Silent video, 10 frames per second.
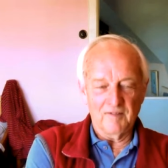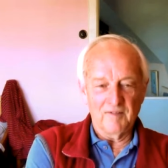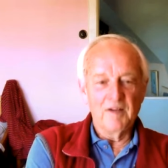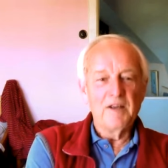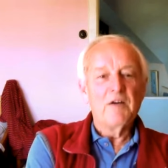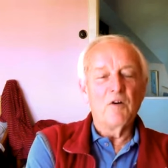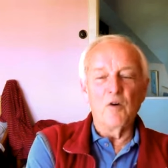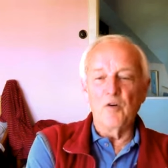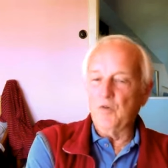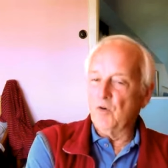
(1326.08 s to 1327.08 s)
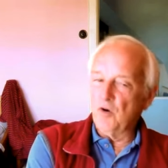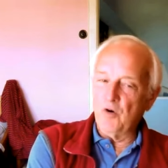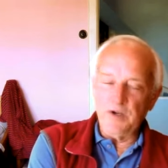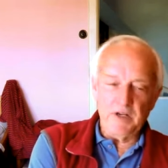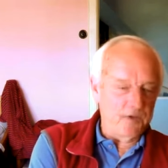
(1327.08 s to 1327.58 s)
Oh, yes, for
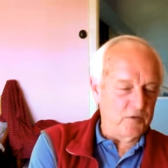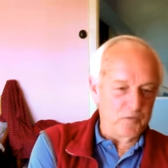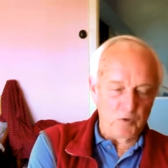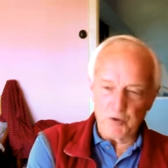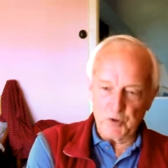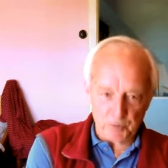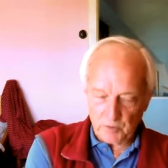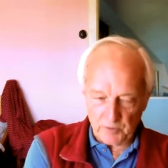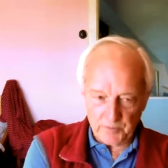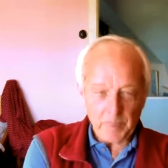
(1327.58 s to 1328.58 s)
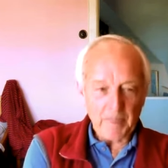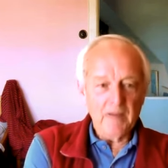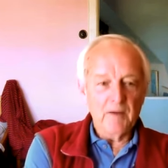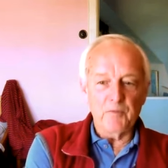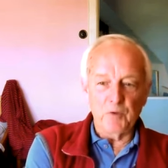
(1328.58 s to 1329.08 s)
sure. For
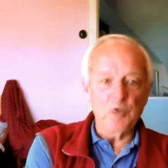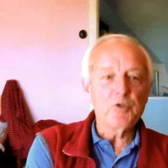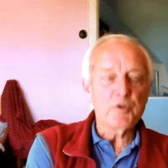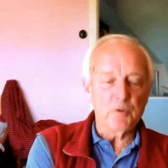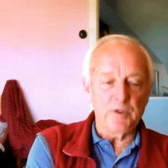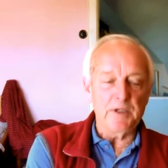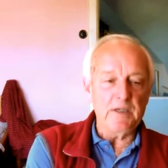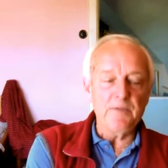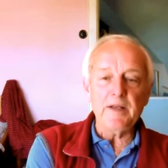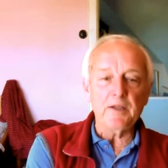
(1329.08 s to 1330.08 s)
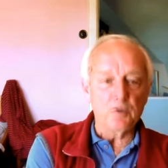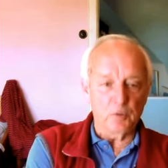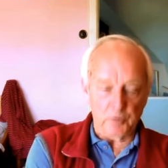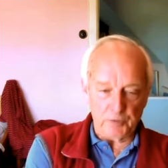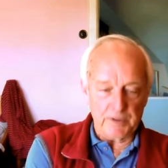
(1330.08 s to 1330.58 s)
sure, even at court.
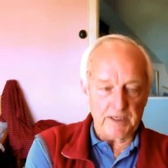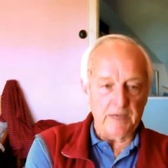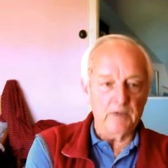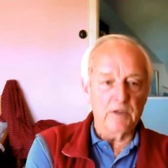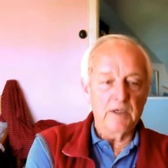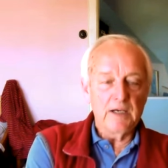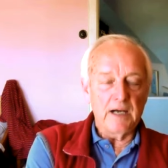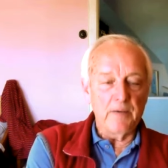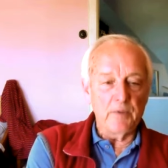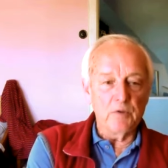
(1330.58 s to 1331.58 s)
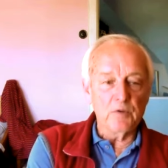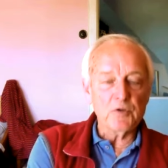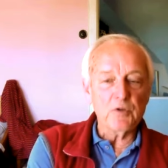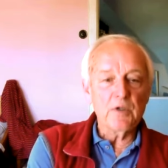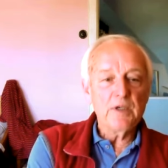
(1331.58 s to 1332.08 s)
And uh, I would also
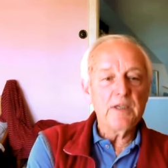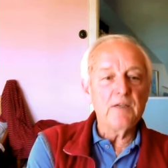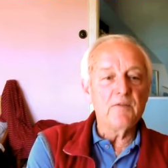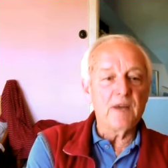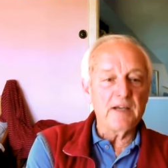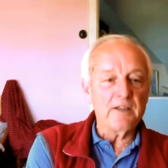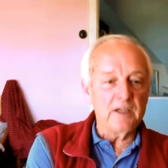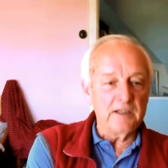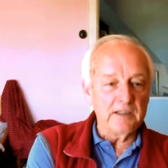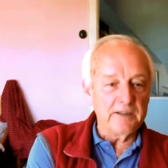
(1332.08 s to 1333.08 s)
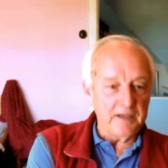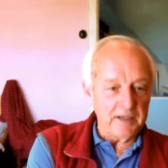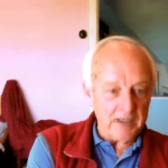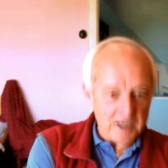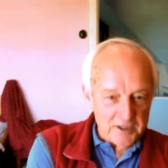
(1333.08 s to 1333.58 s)
invite a little
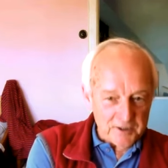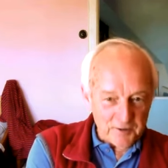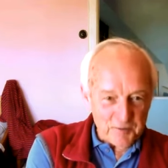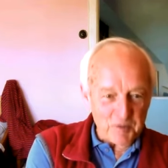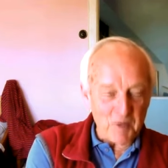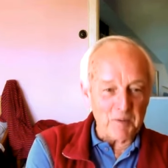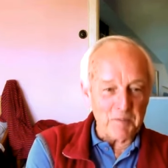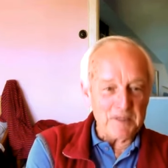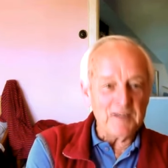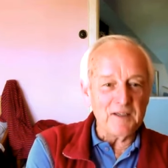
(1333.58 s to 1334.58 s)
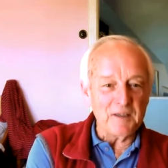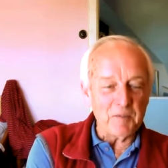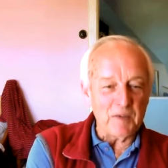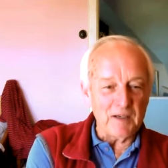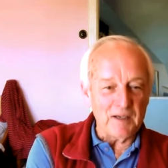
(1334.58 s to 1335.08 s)
delegation to our meeting in,
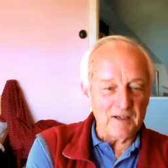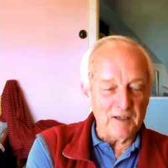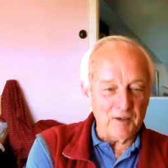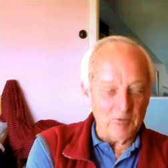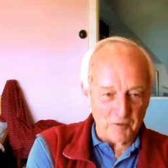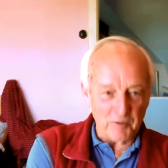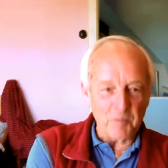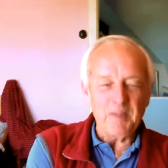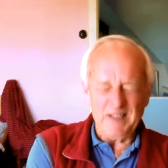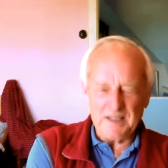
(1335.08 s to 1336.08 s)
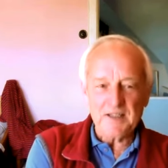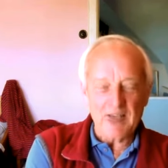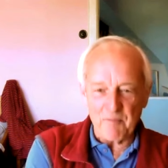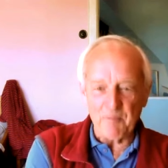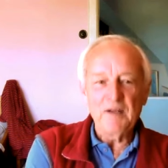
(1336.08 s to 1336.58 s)
uh, in London. Please
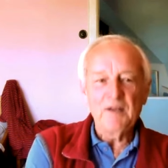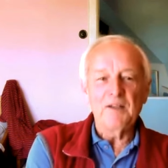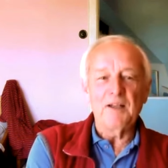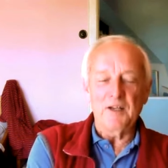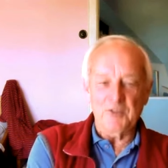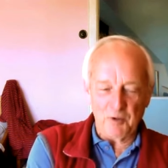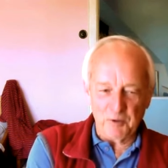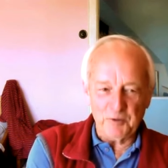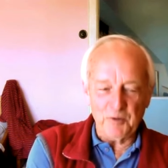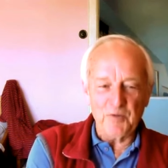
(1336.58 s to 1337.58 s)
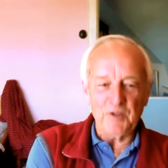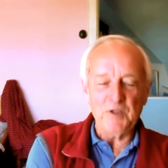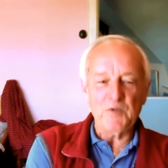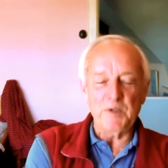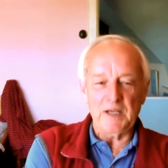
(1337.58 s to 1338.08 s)
come. There is a lot of
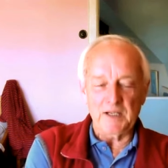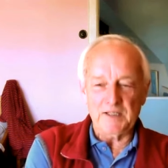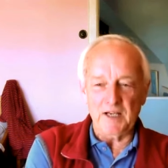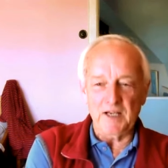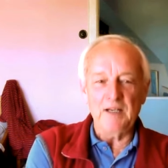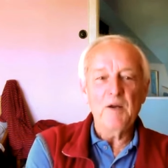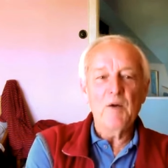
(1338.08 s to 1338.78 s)
things we can say,